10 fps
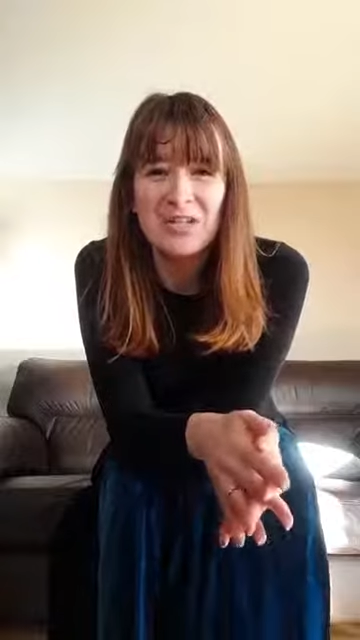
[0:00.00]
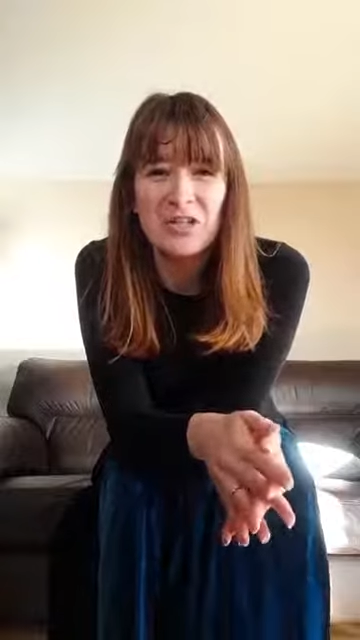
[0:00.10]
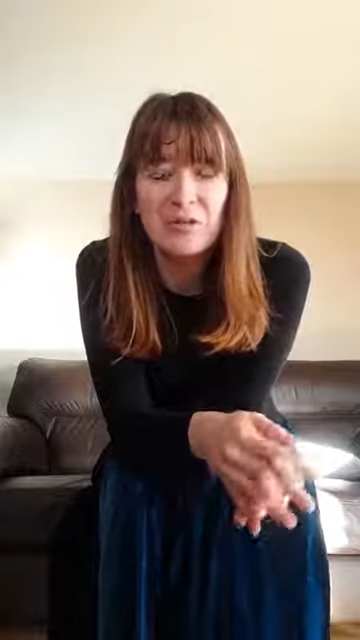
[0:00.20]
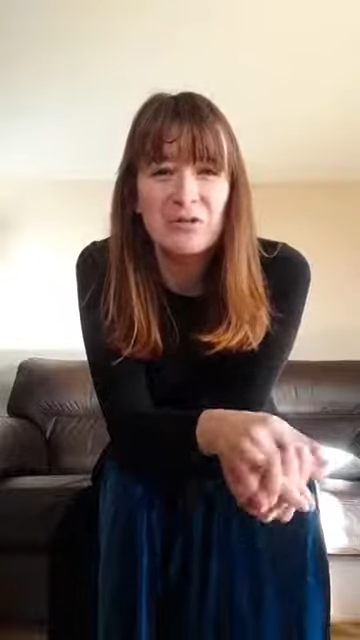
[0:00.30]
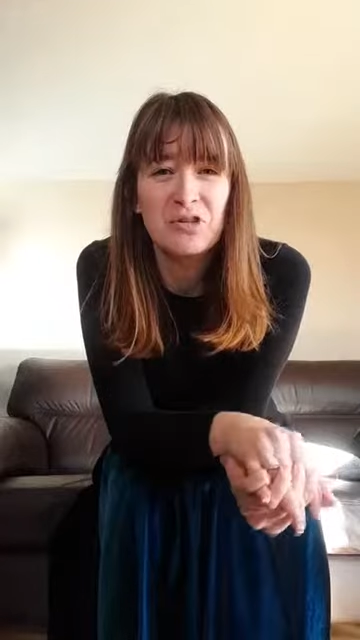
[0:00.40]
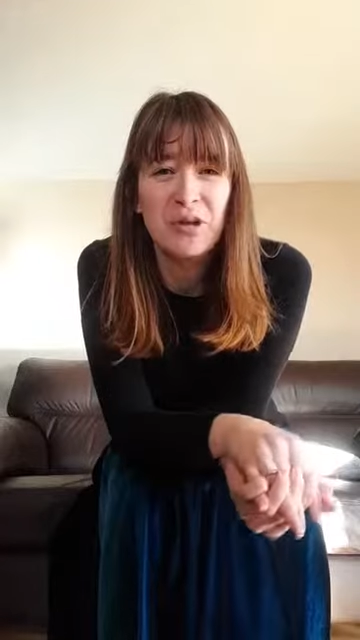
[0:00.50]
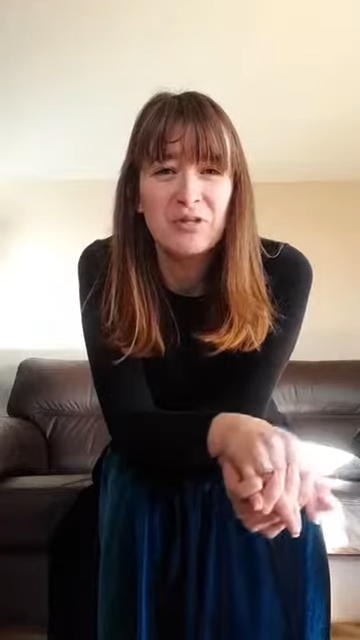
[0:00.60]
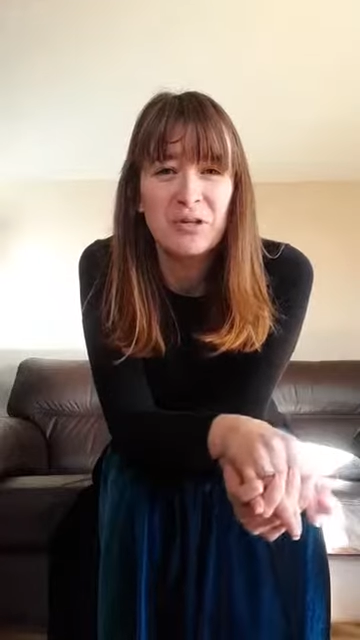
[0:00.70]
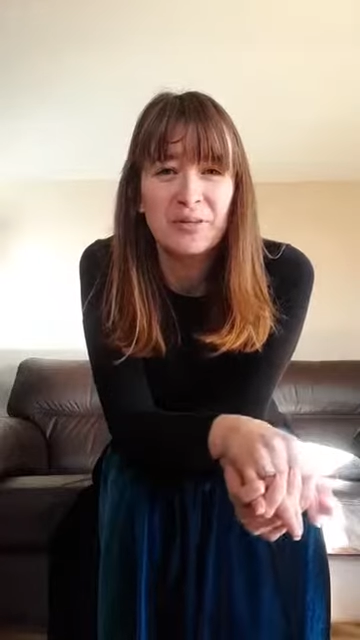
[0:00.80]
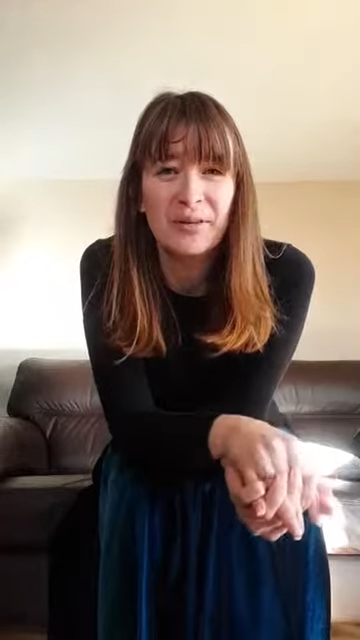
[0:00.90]
to show
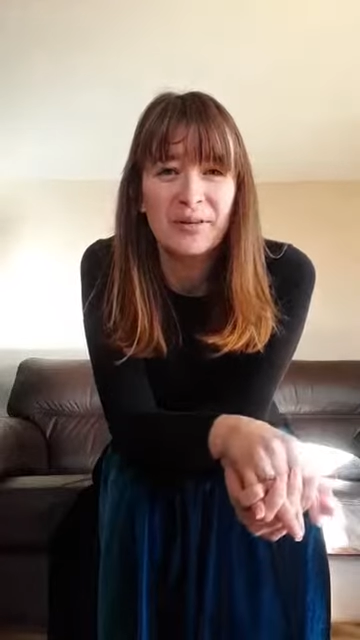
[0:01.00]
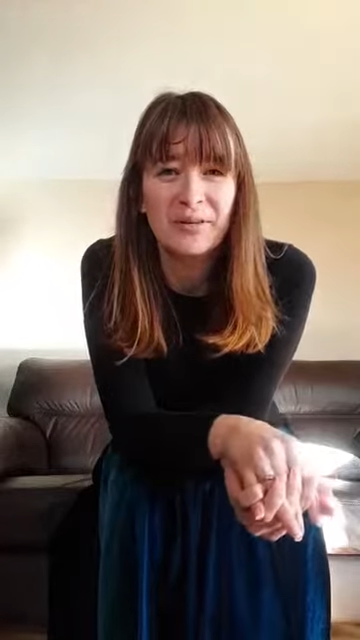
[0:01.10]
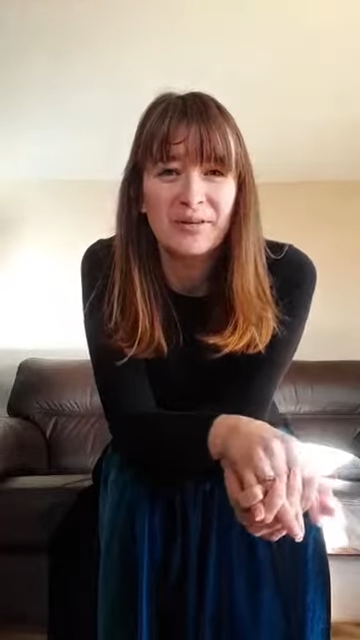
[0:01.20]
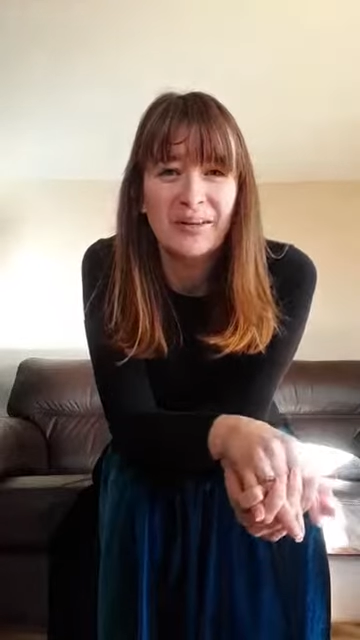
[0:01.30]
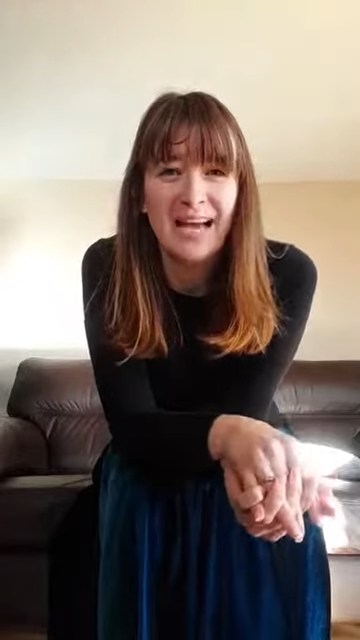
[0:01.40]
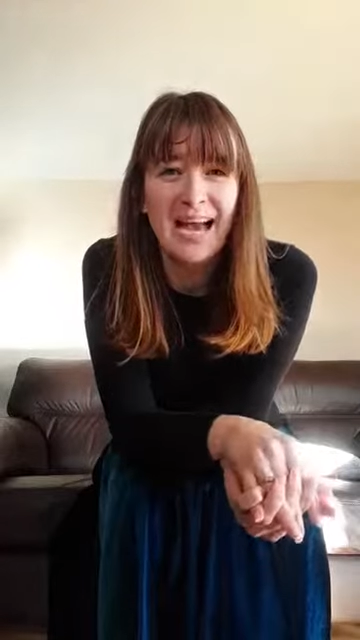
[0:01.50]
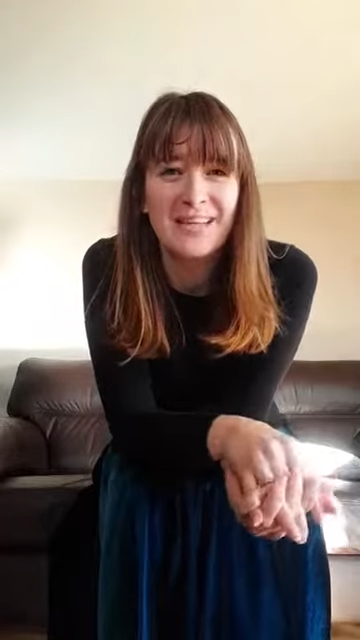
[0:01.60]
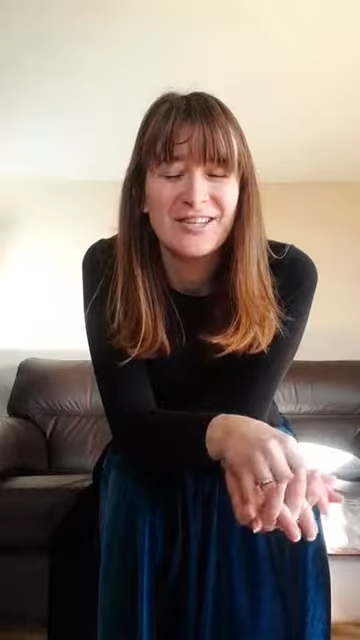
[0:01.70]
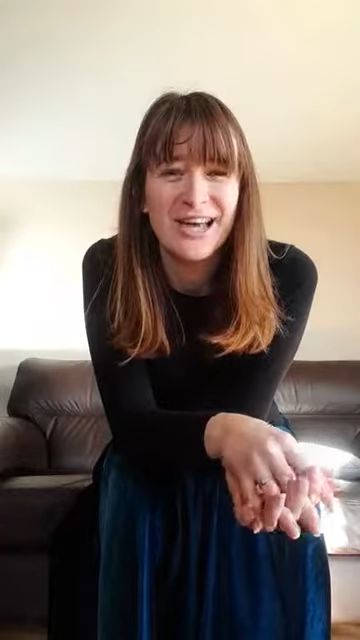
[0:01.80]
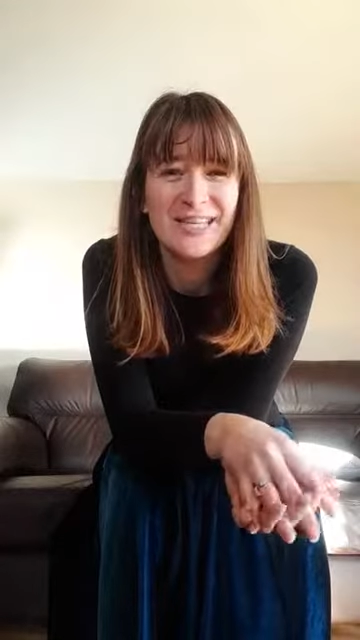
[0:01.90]
you another
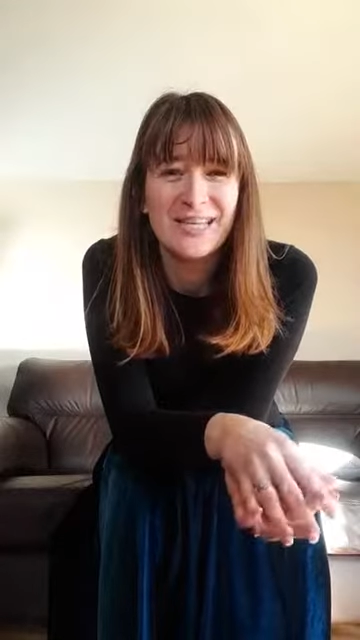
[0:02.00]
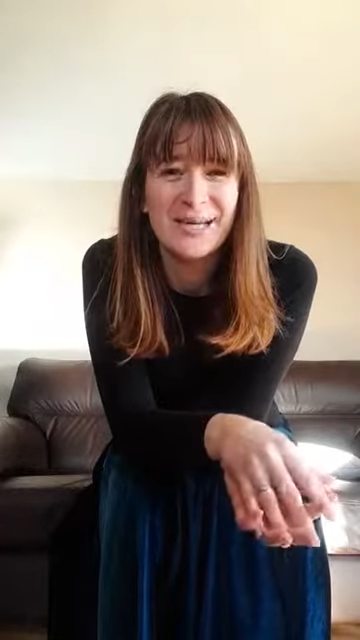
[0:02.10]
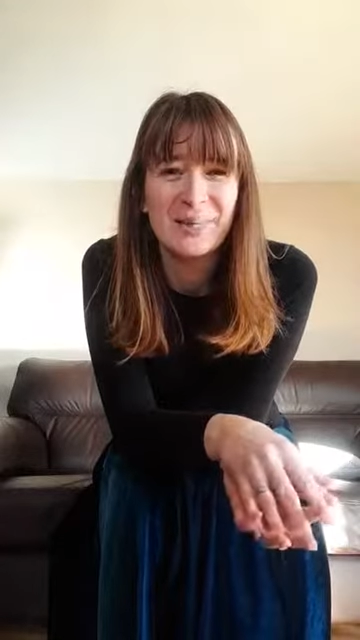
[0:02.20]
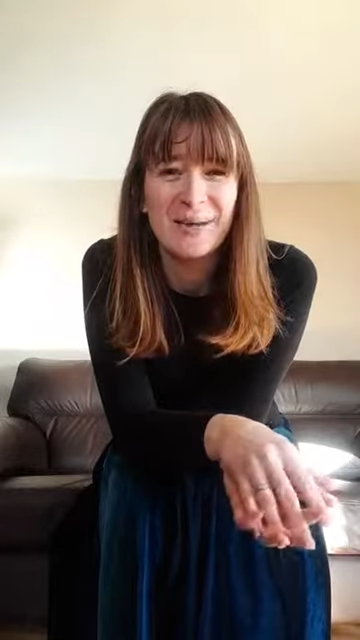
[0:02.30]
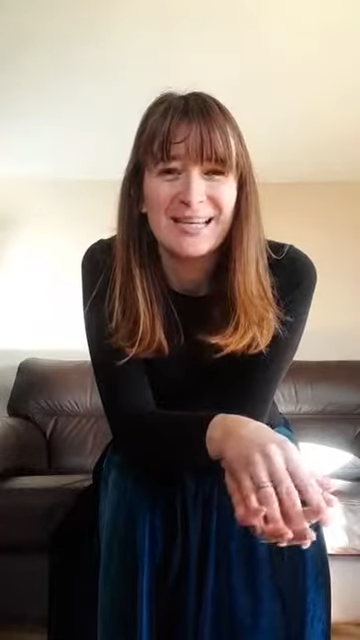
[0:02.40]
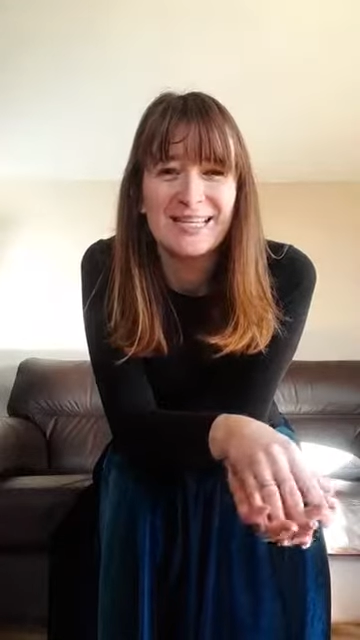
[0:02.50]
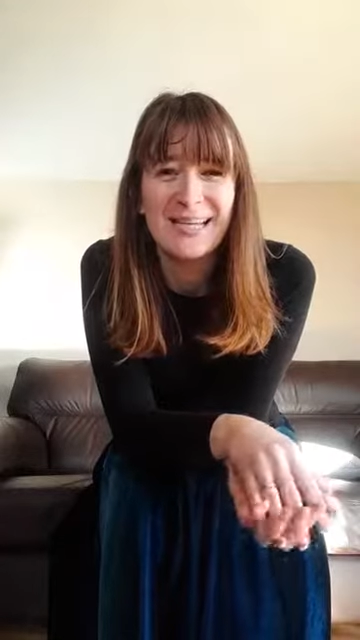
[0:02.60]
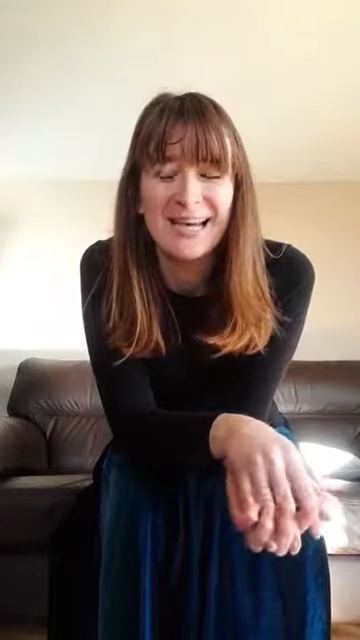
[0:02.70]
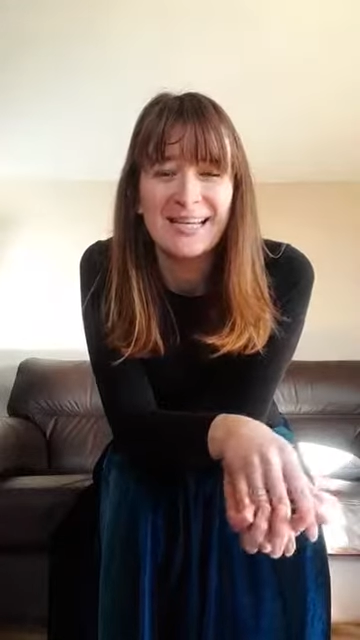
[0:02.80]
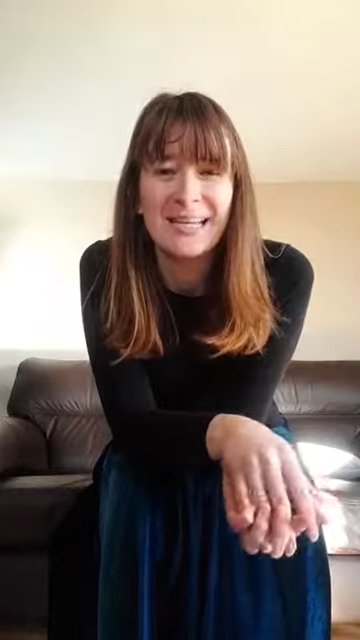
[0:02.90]
energetic based
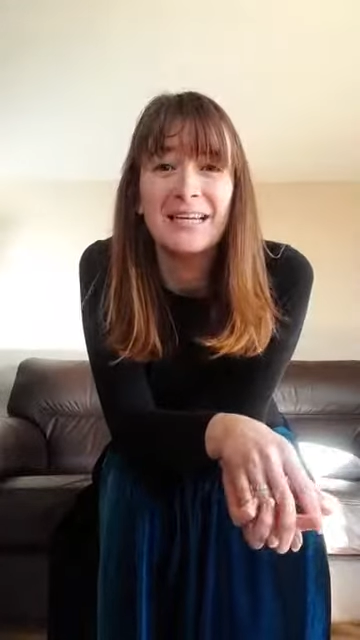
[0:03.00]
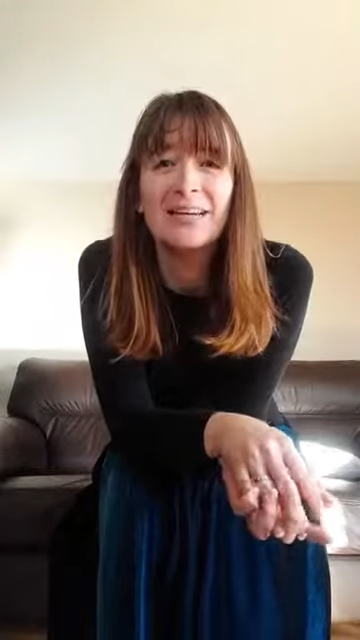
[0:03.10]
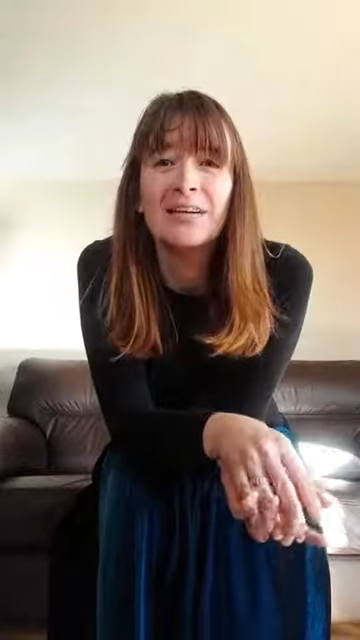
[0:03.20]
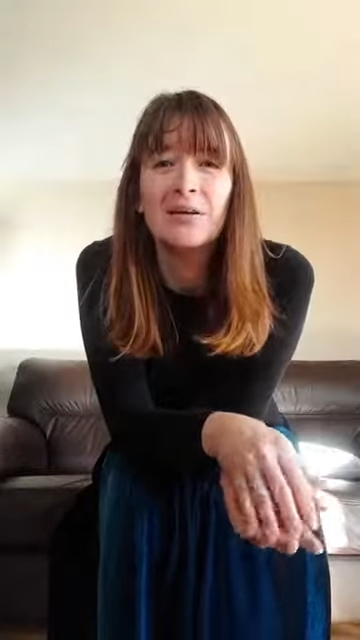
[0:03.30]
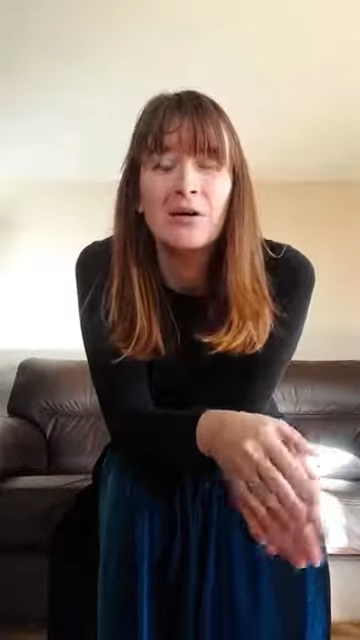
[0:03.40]
technique